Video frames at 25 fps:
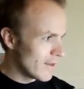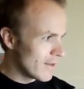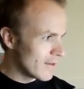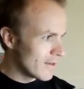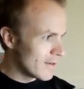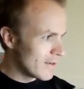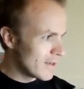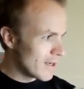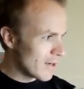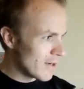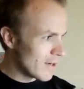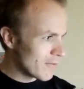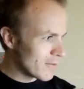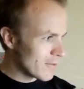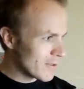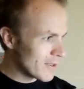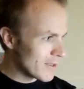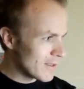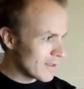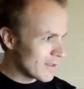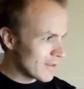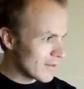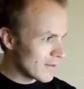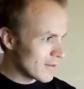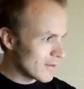
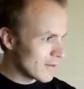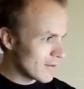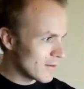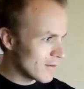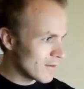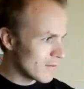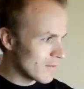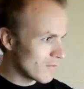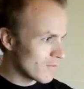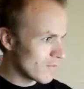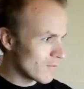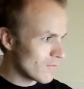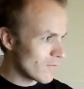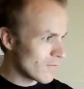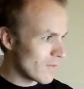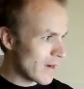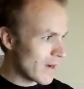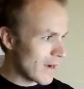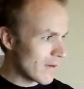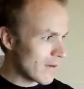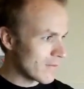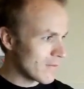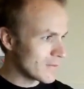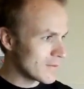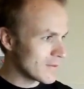networking
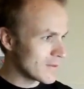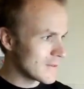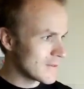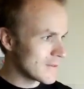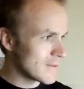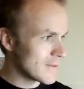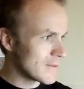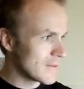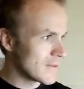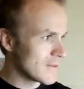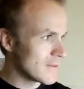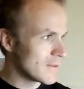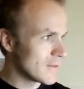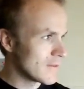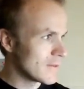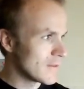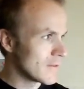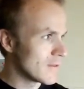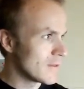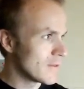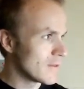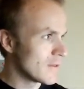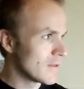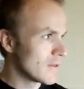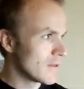routes,
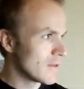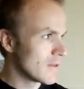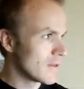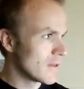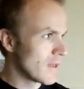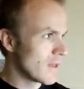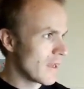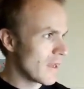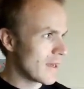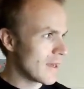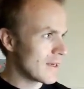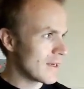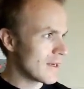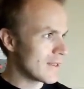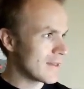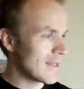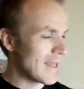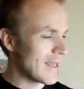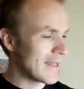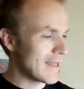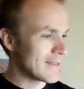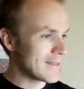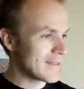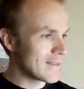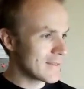and in the
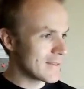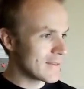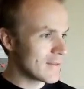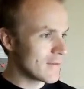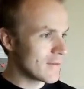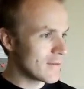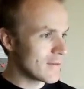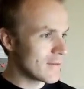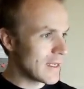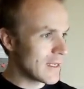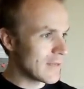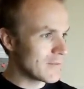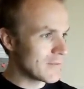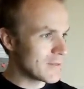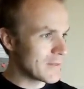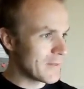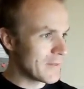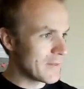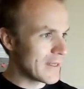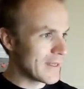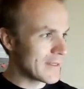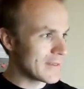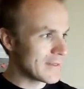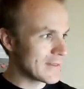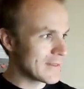SSO
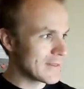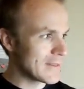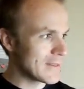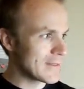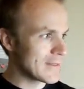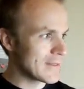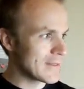namespace, it's